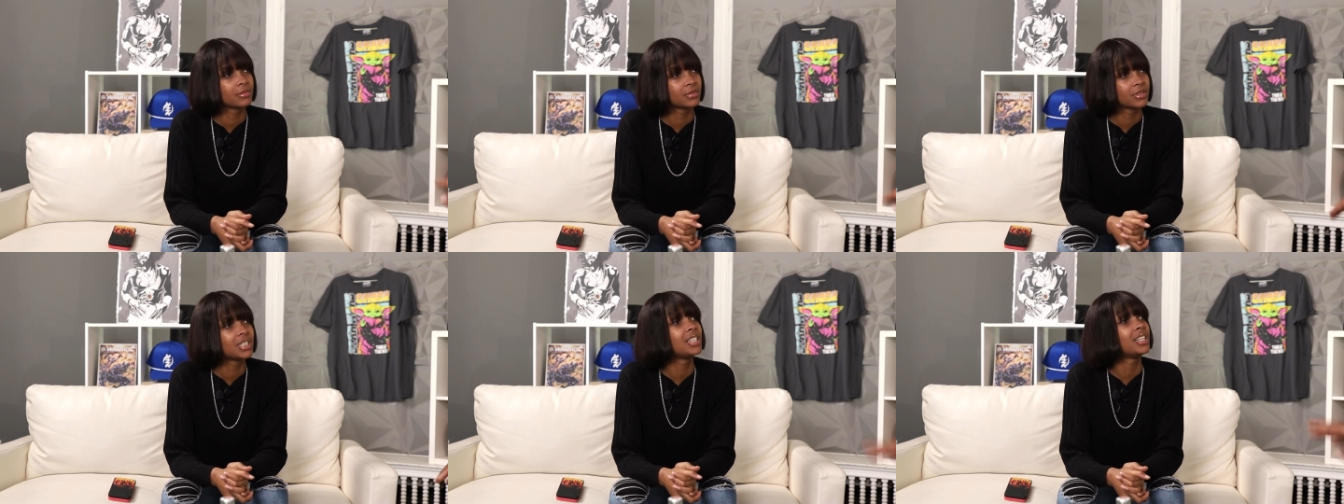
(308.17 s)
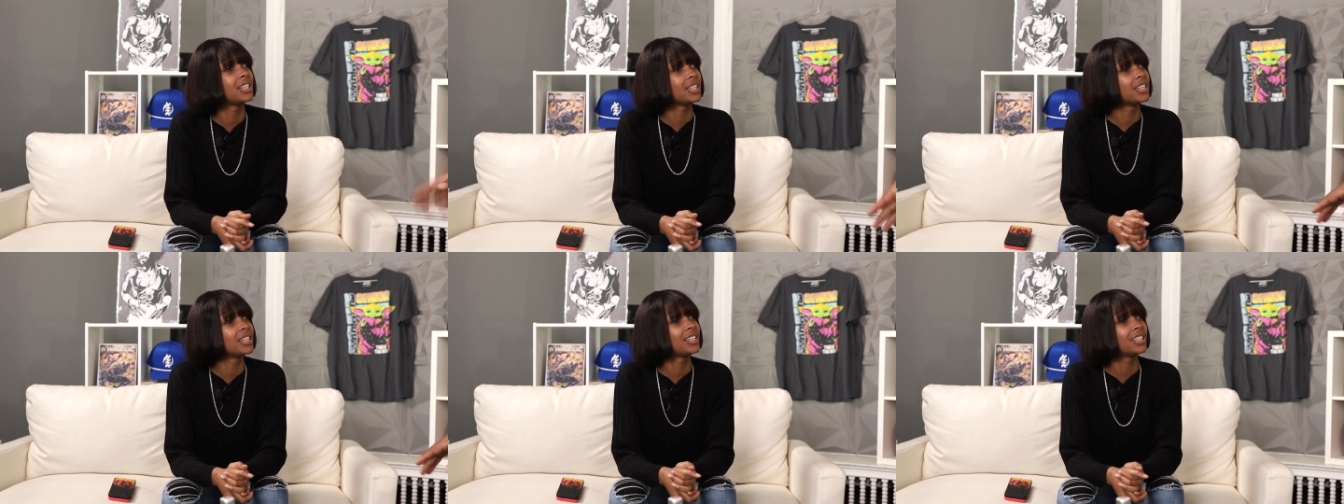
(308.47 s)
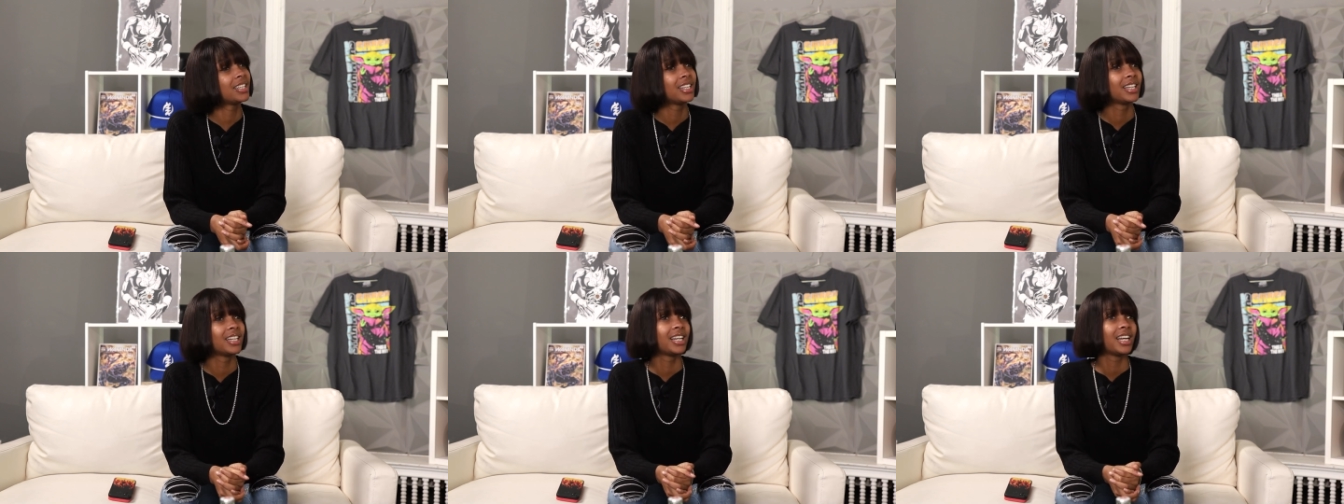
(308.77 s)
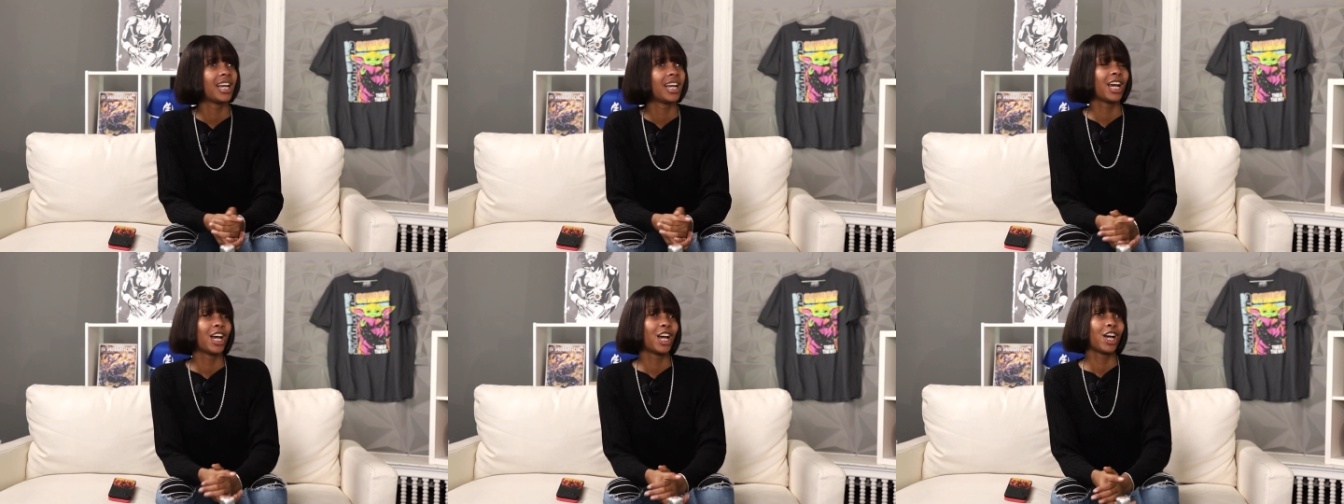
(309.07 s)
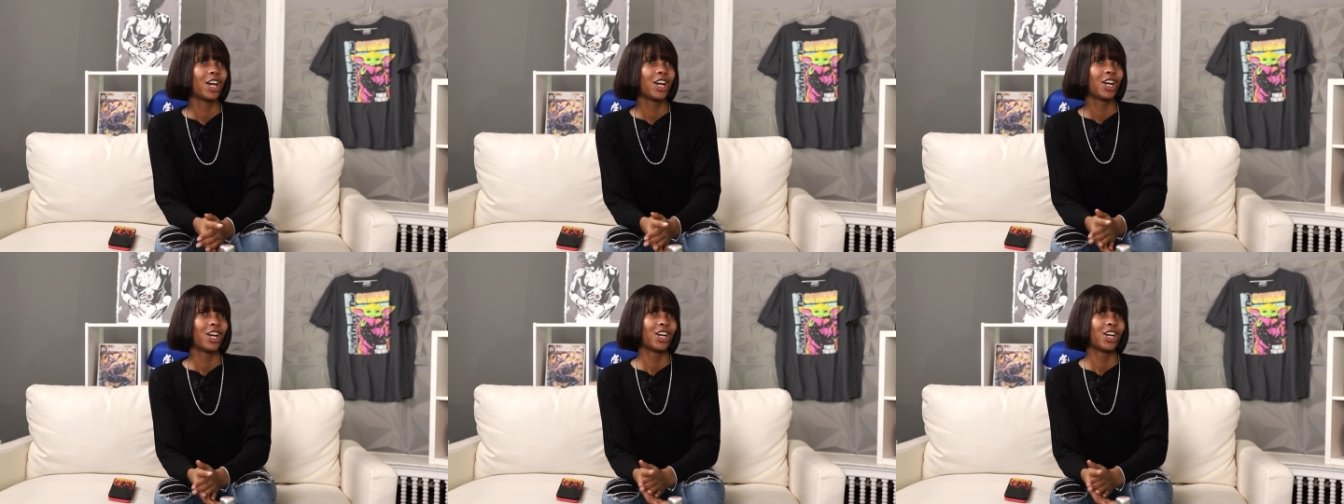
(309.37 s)
work out. But go ahead, I'm gonna tell
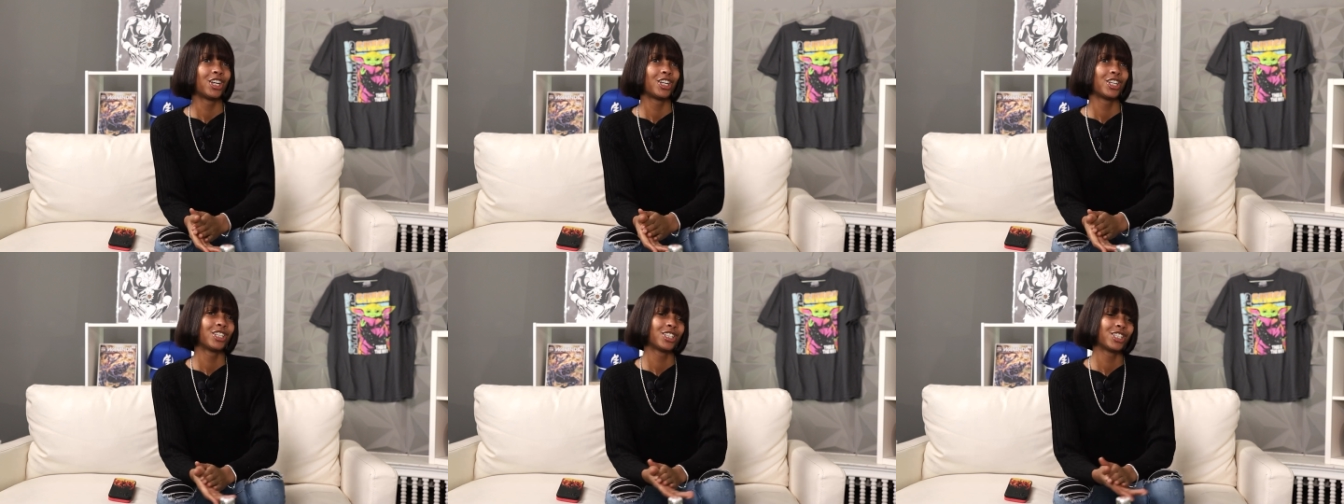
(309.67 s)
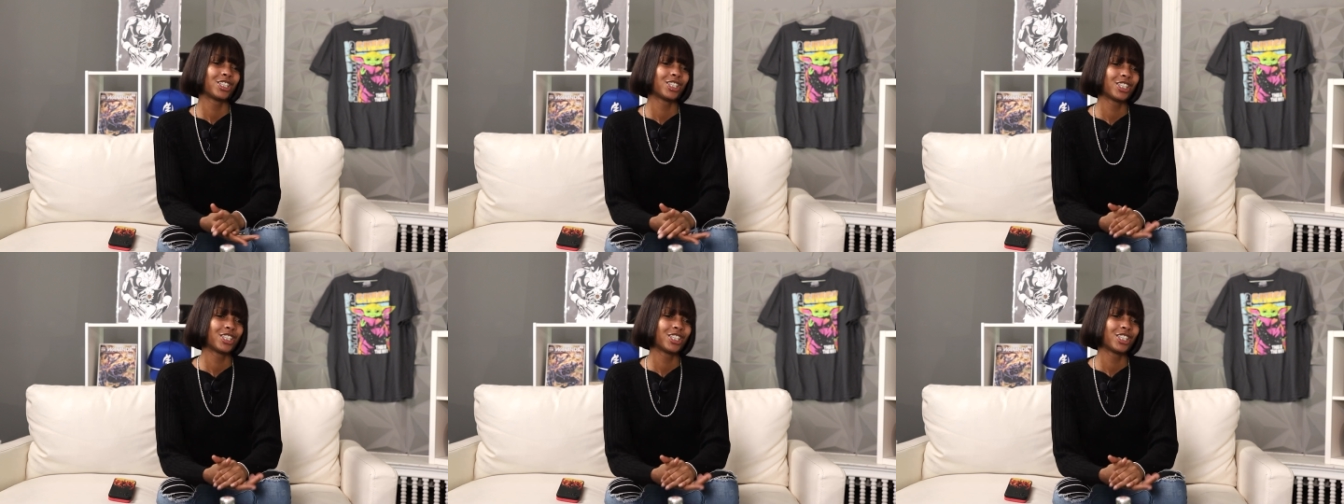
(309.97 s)
your story. Tell your story.